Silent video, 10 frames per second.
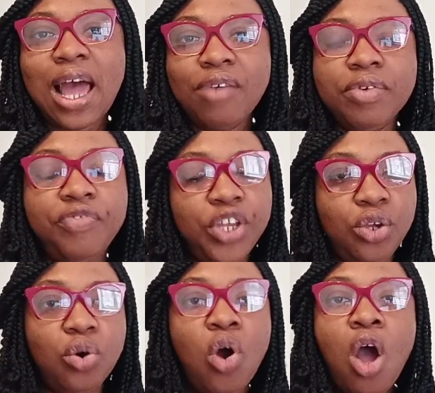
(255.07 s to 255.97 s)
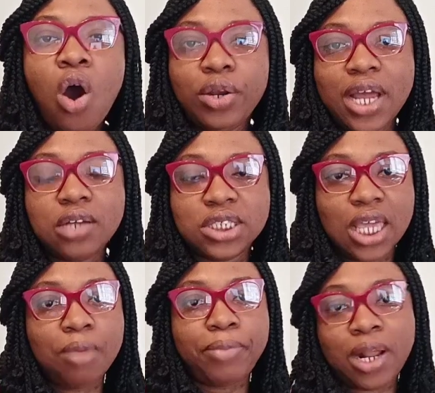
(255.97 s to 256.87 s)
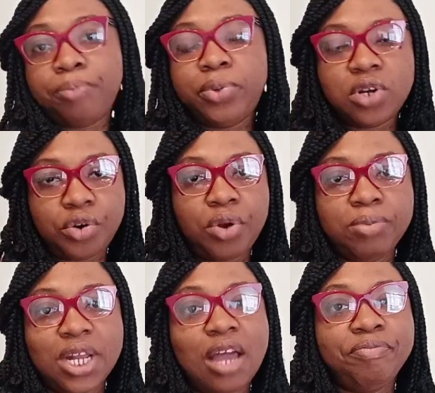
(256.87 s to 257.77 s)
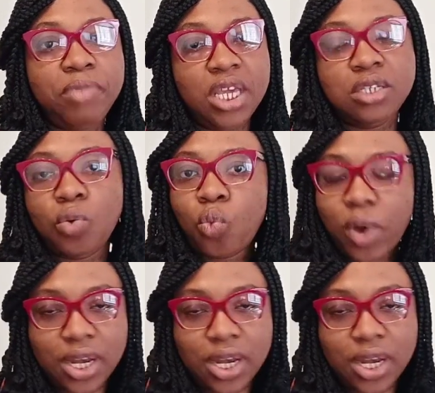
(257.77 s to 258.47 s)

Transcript: I have a video on how to get back buttercream that I've made